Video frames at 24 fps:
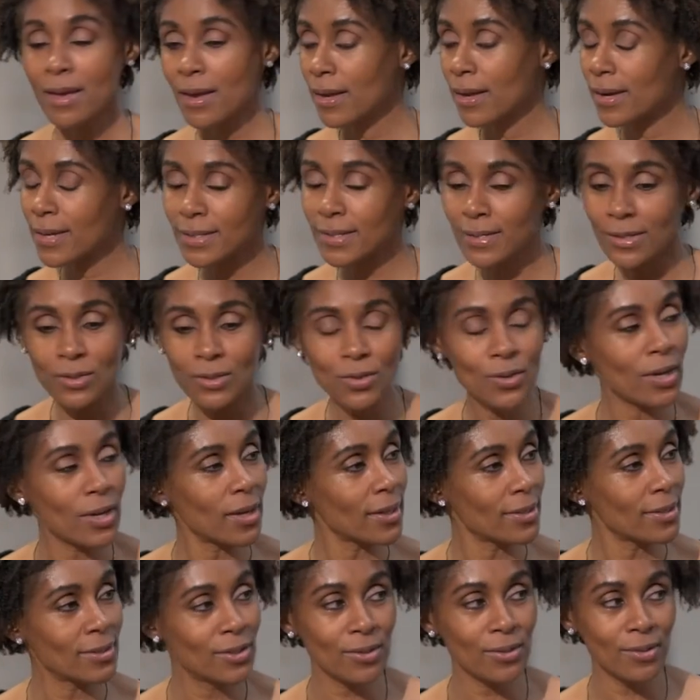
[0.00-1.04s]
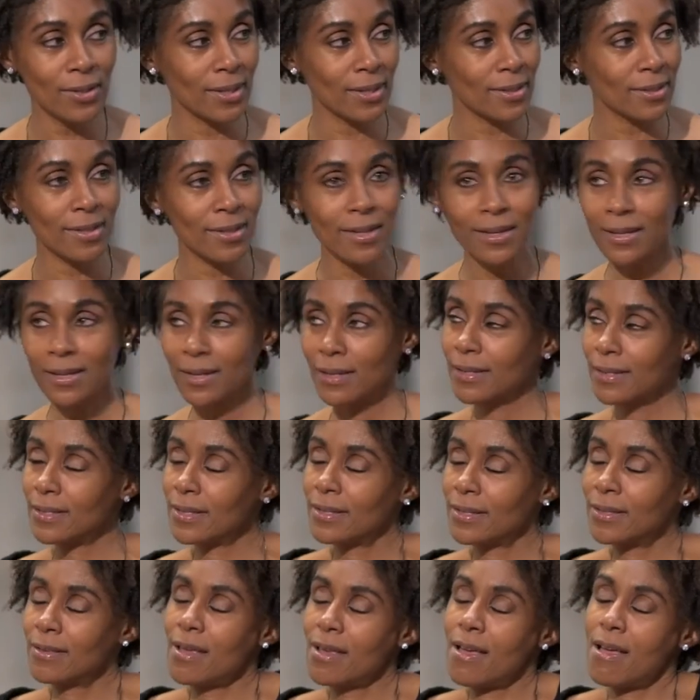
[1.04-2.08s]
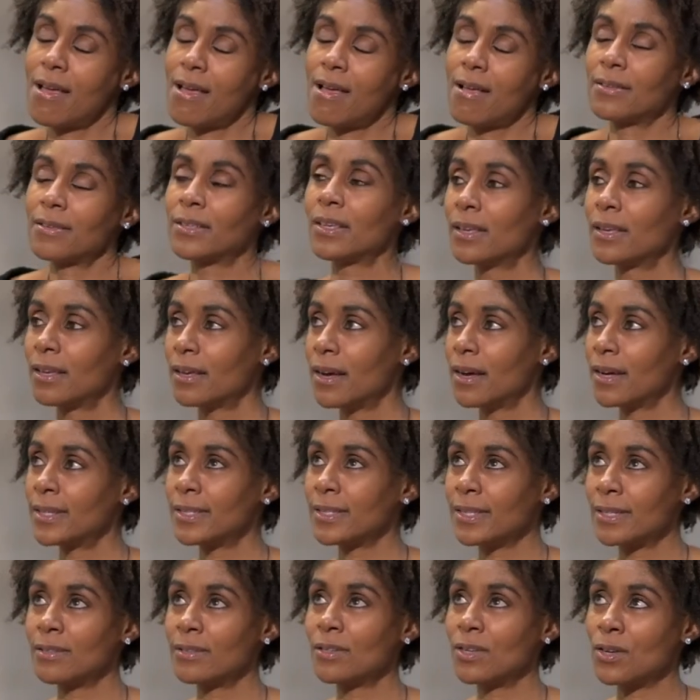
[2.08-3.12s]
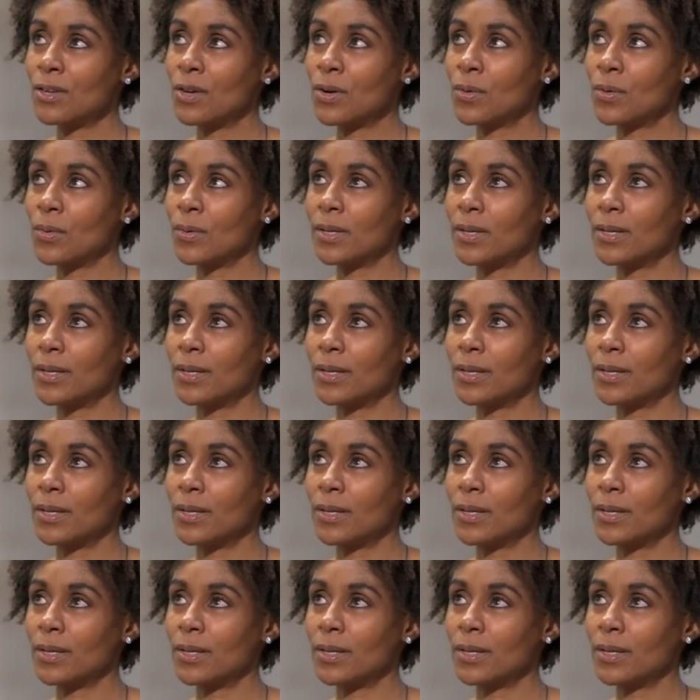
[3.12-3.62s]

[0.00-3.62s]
And I said, You gotta do this. Mm-hmm. I said, Yeah. I said, you know,